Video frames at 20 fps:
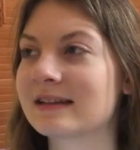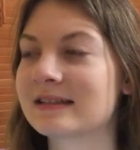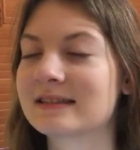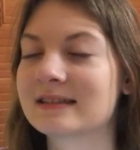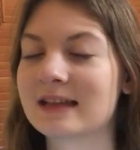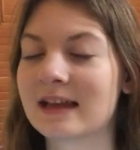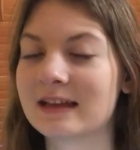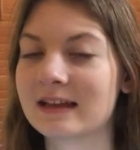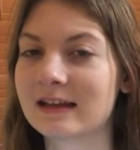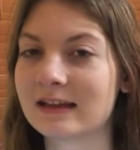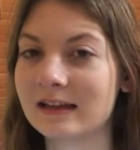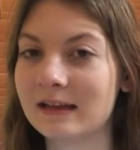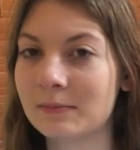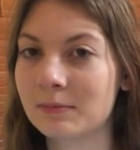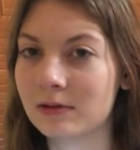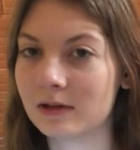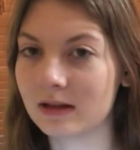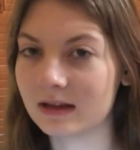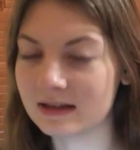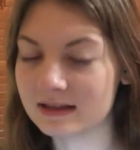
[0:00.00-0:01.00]
aesthetically
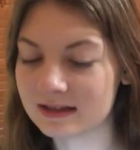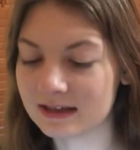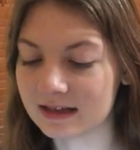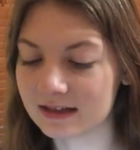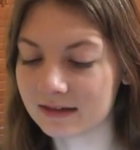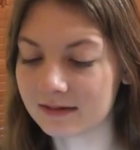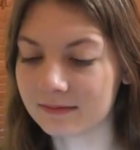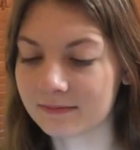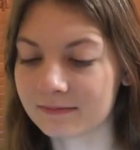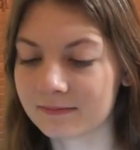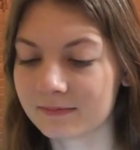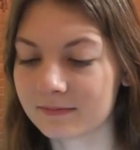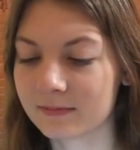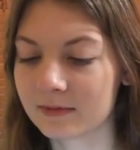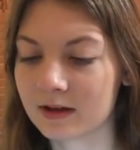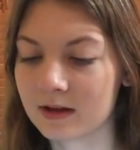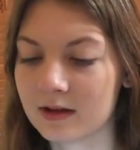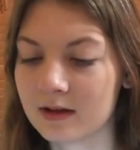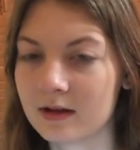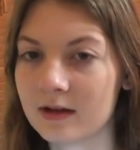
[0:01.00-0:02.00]
pleasing
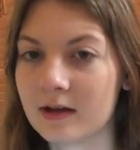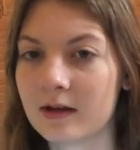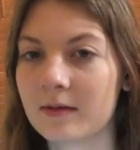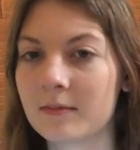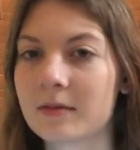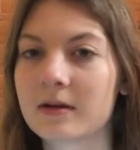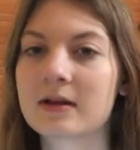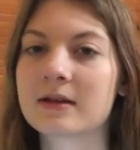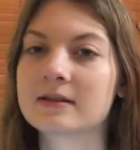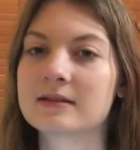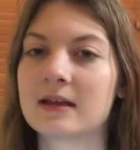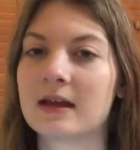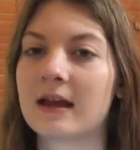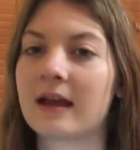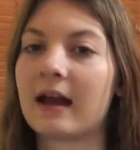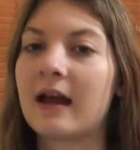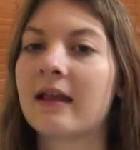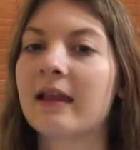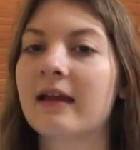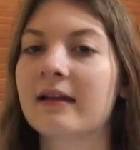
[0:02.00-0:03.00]
because
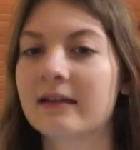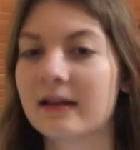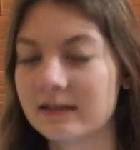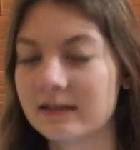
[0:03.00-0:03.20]
like I like